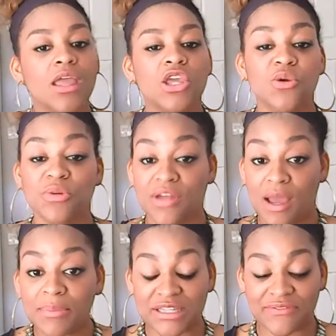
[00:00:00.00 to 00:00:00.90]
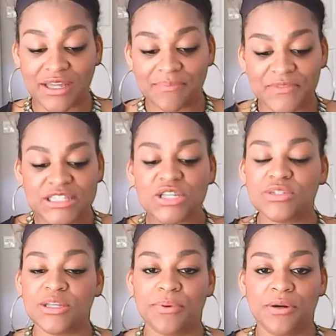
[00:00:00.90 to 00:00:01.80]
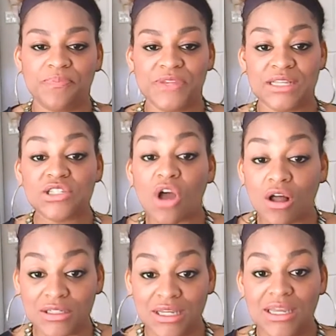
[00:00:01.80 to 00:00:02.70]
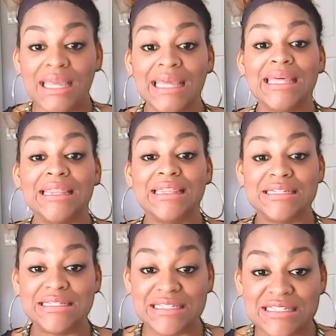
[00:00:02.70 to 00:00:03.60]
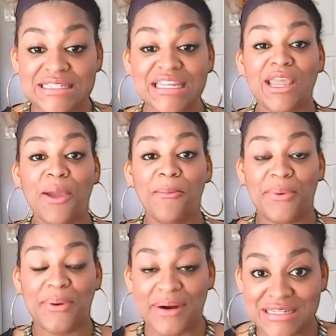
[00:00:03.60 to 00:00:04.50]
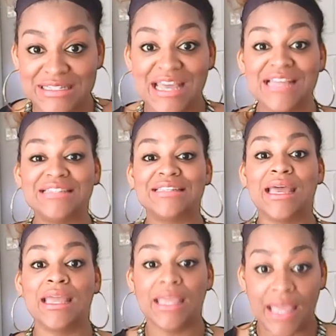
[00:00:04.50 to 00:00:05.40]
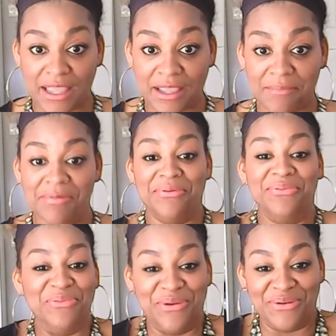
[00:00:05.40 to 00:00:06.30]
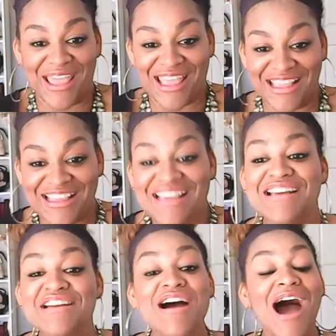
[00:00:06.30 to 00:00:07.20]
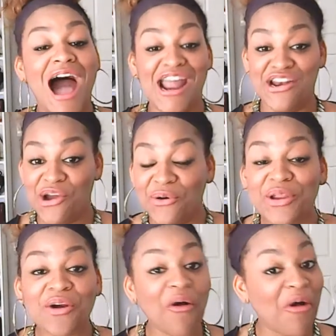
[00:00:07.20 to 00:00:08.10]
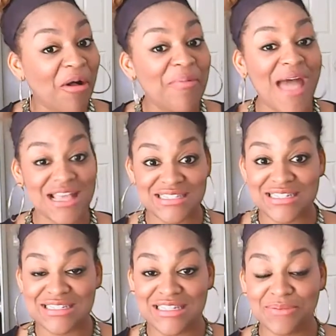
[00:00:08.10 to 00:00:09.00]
You will not believe it. So simple. It's called the Disney Princess Game. Okay, I know we are all past Disney